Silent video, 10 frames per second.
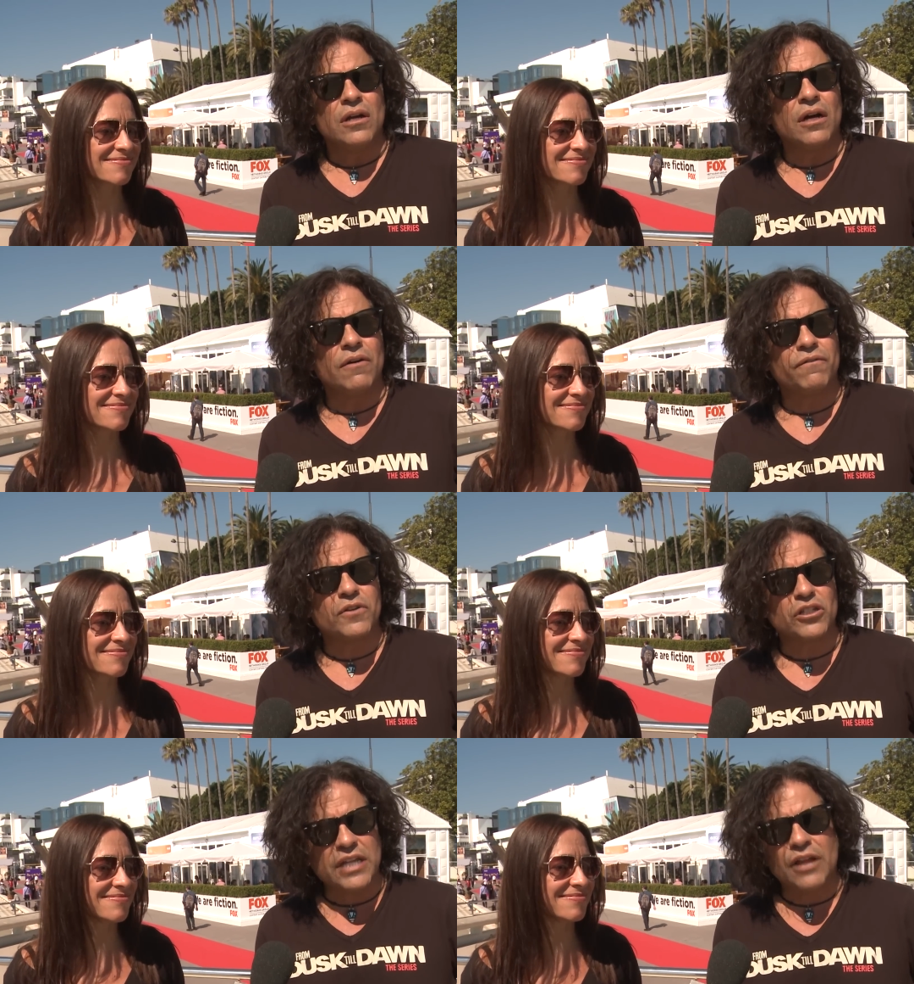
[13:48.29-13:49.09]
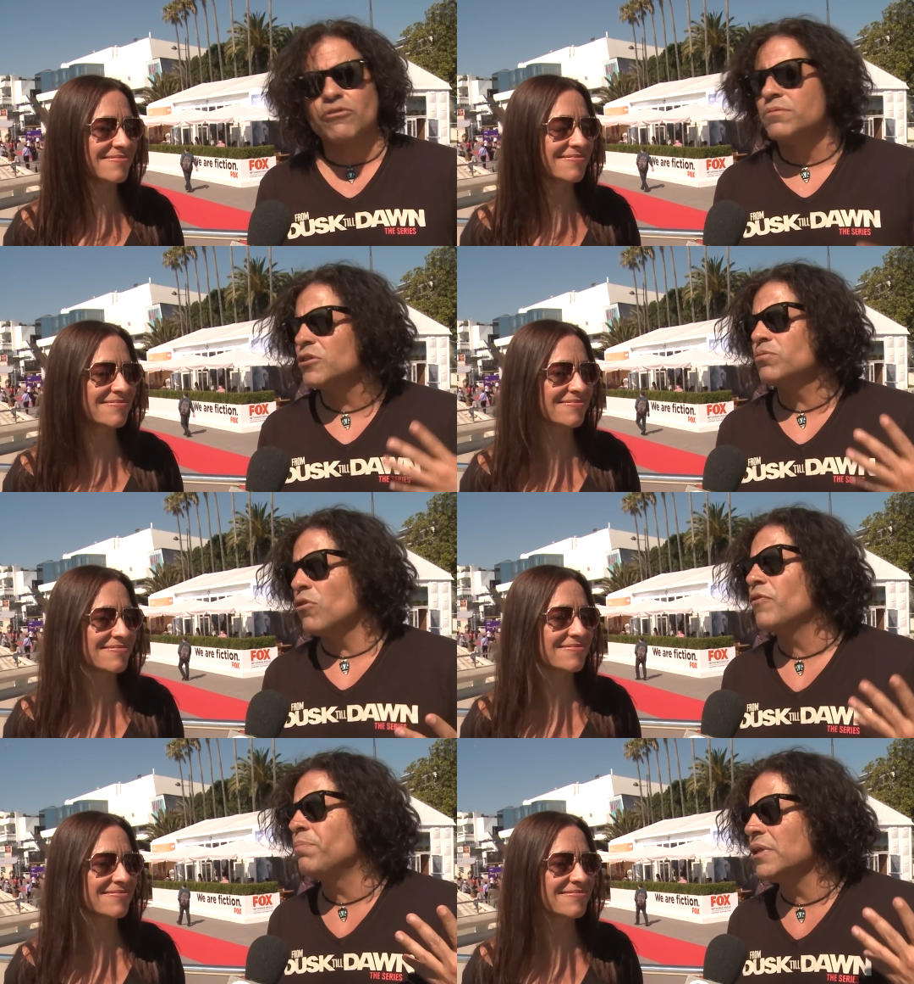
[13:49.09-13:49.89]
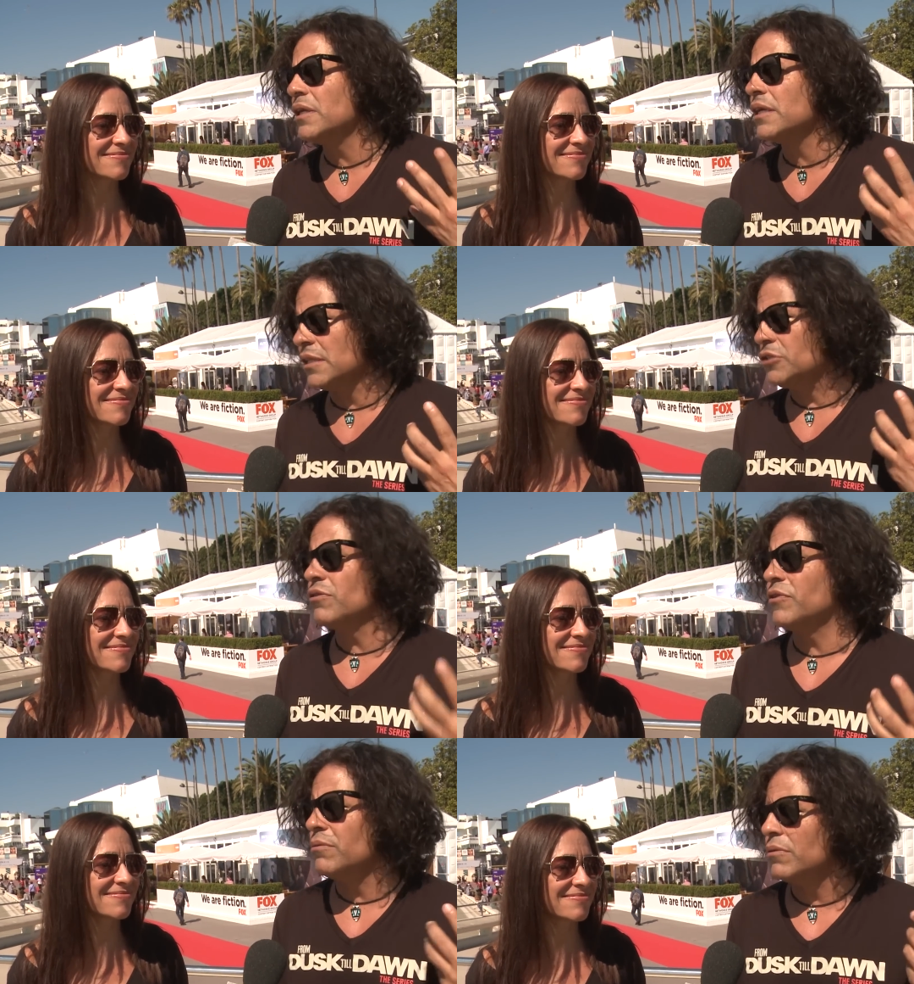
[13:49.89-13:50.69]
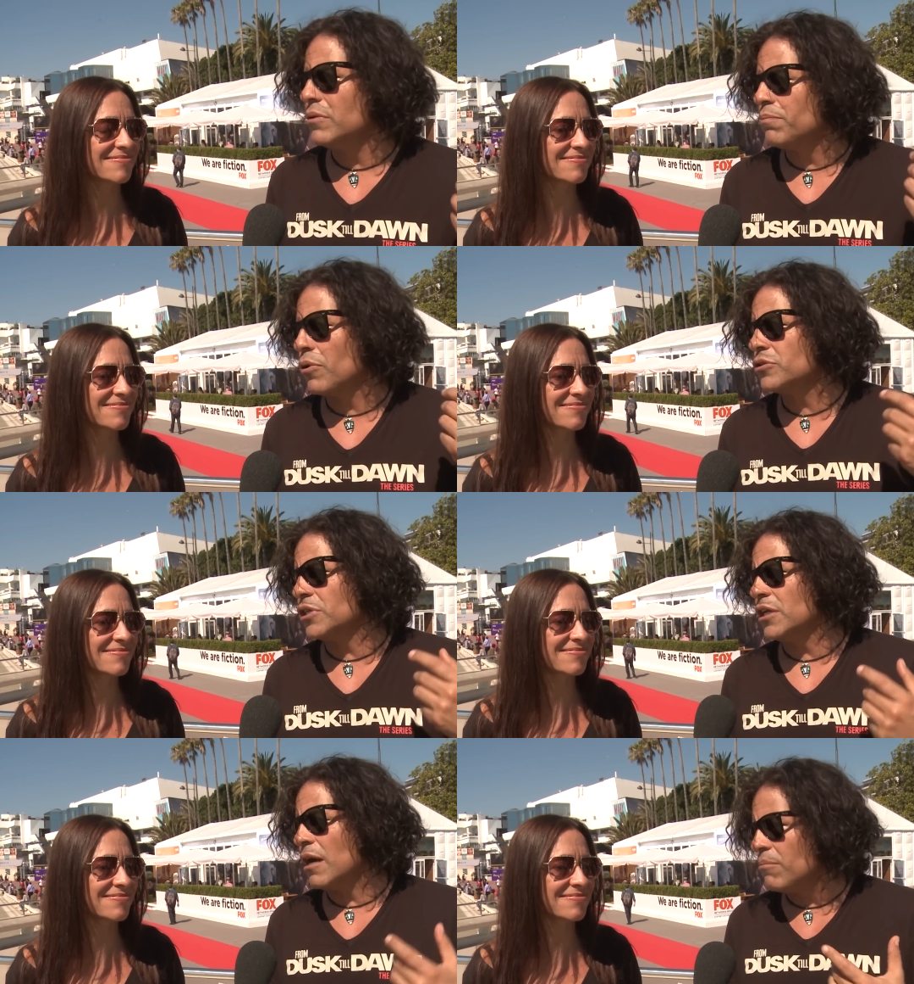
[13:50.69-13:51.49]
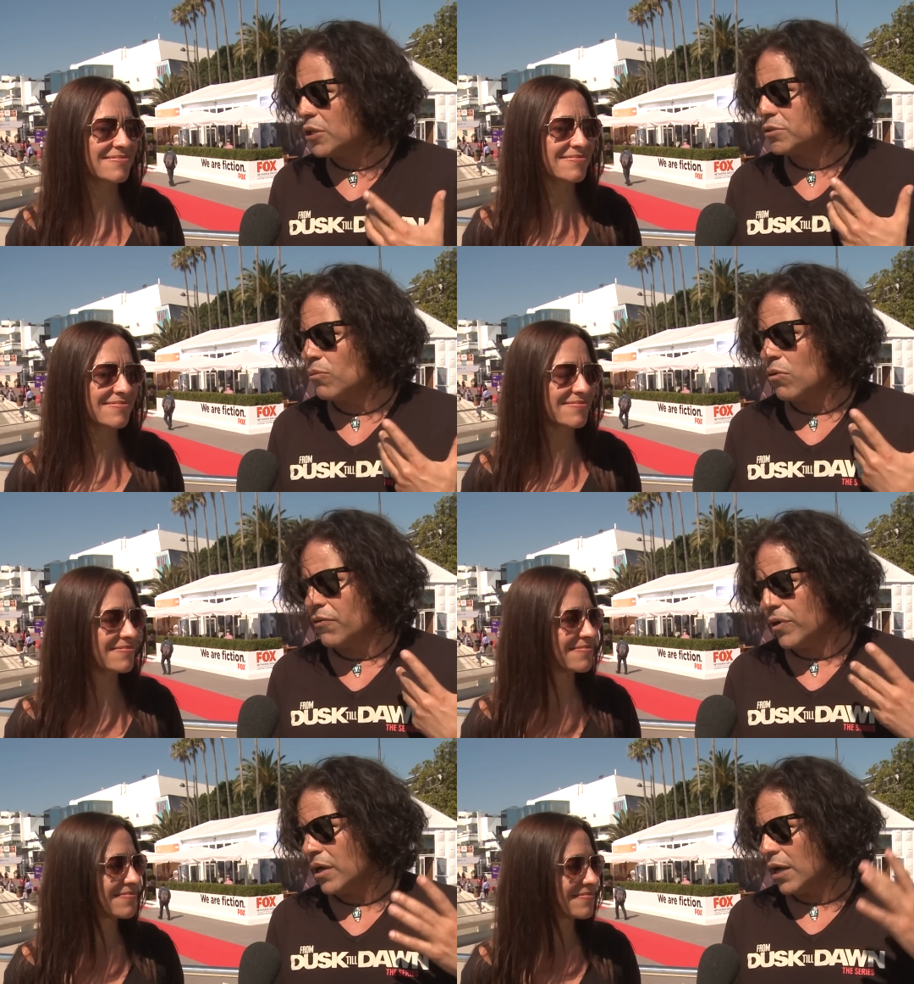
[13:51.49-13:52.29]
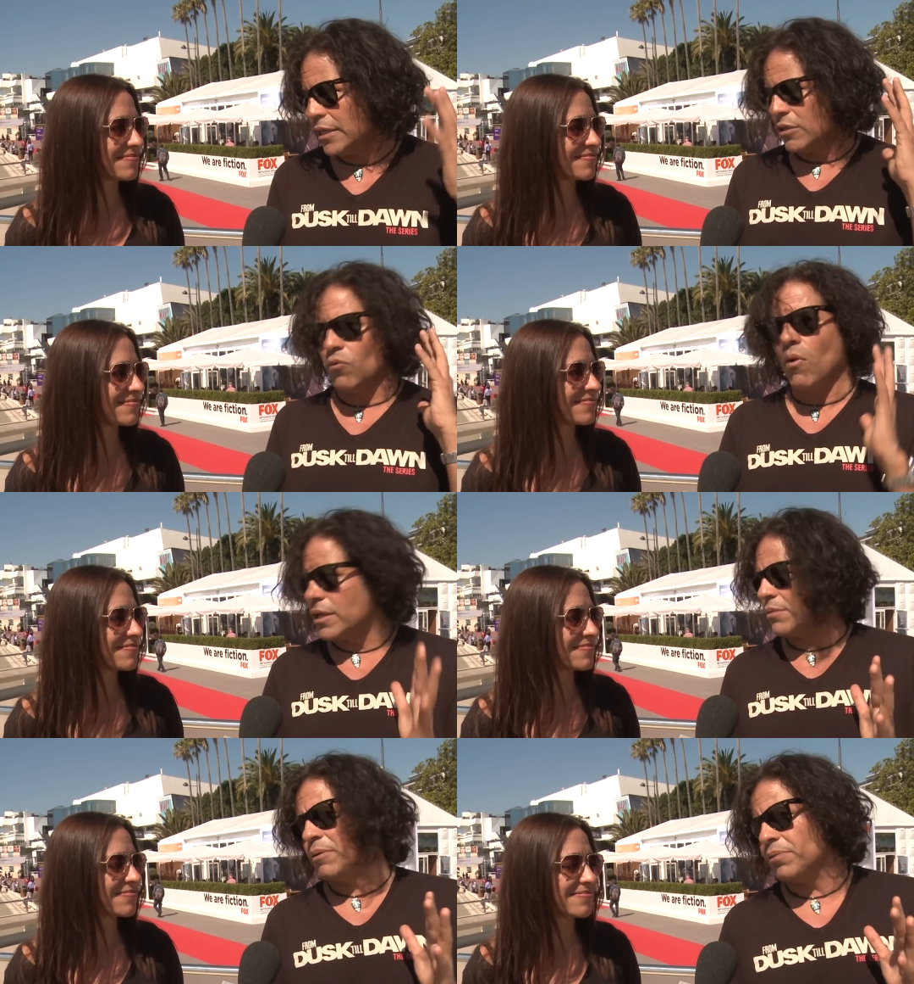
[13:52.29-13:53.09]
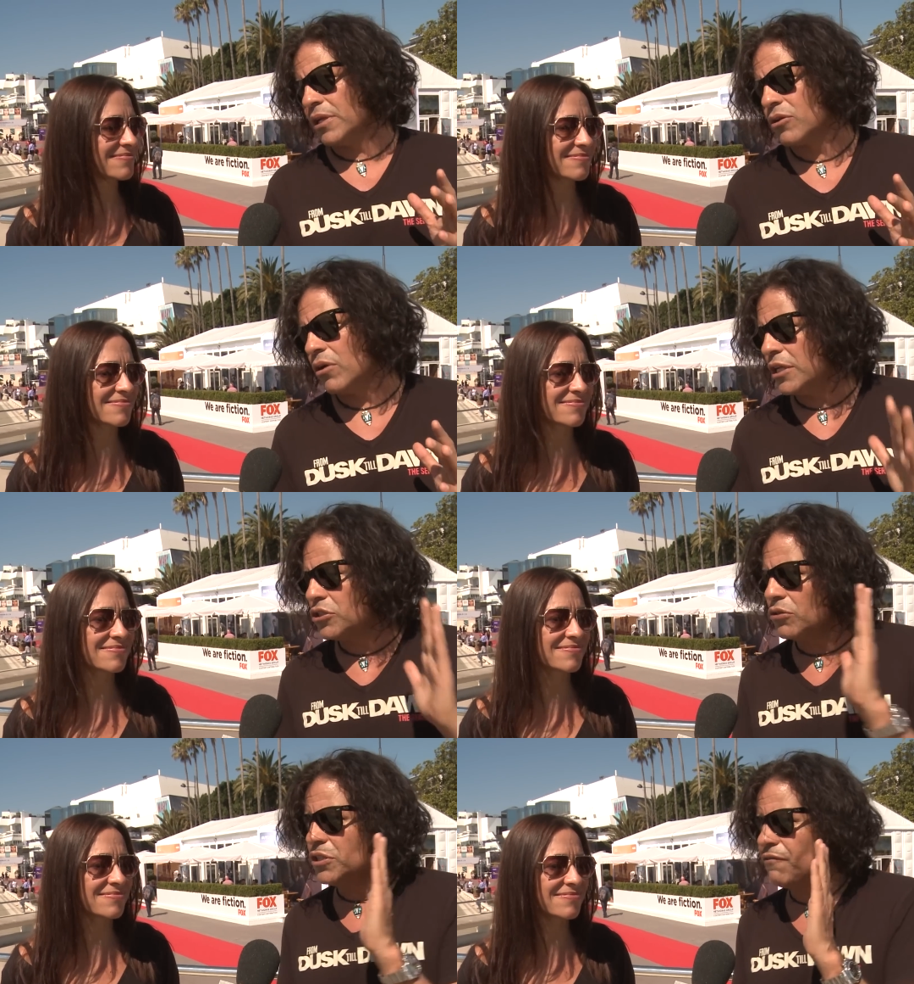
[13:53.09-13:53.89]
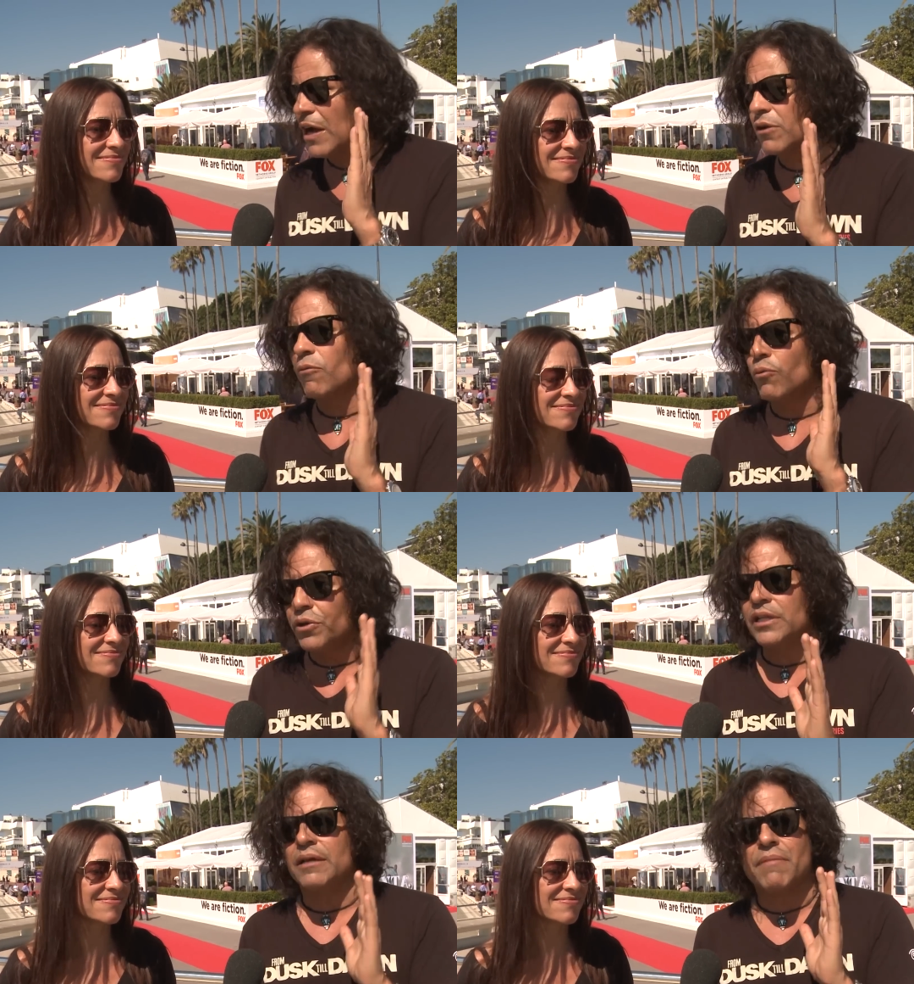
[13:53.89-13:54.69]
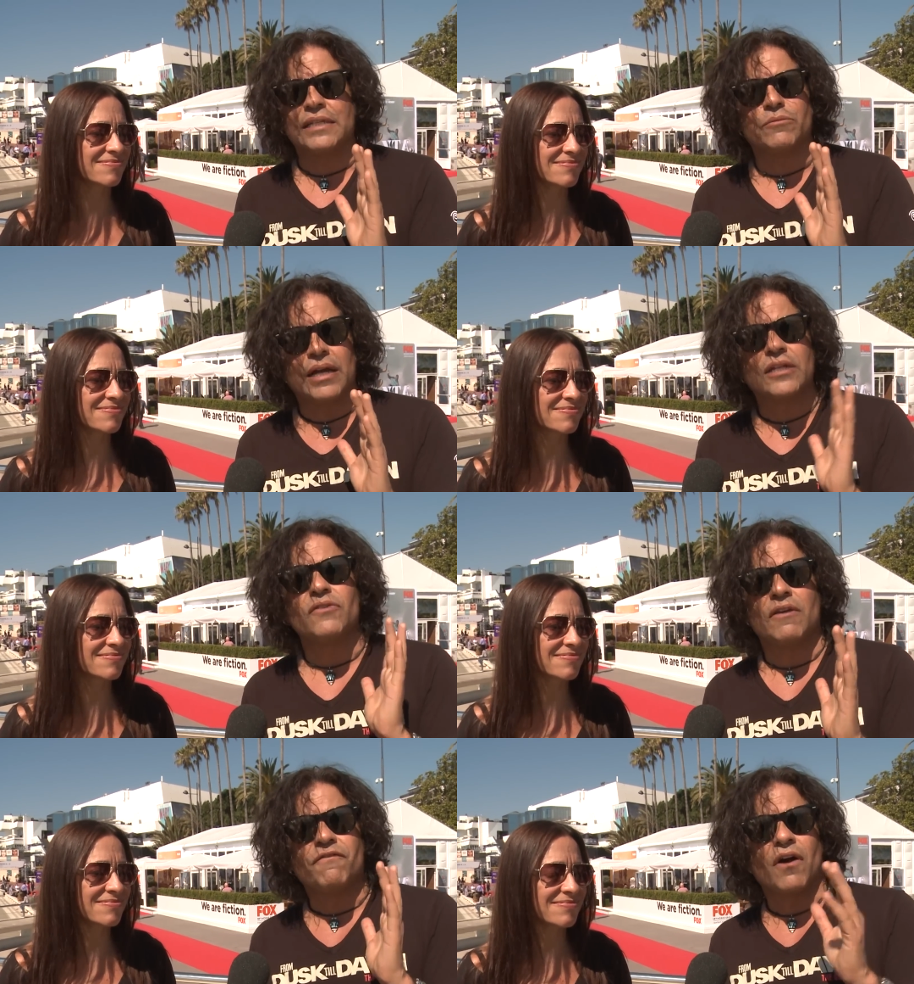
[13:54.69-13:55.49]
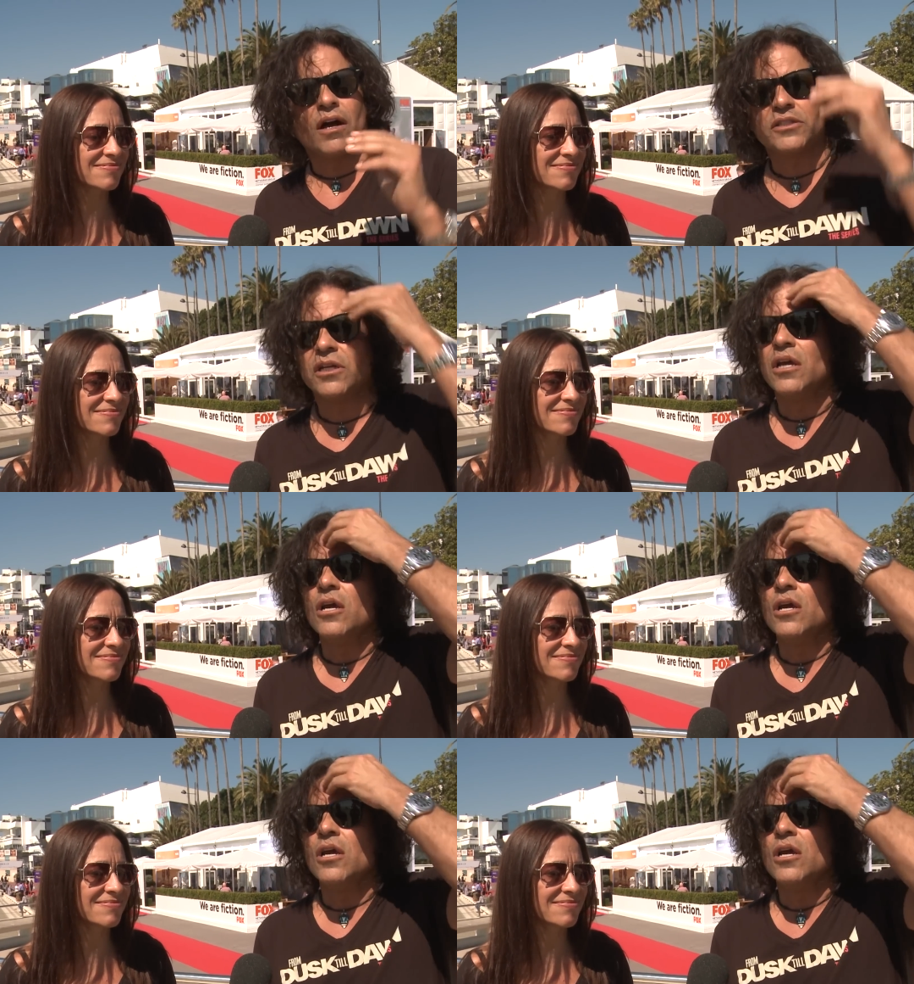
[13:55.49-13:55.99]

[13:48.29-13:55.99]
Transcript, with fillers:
Speaker 1: of because Catherine's much more of a politically driven person, and I'm much more of a I didn't want it to be political, and so she found a really amazing way and, and Fonz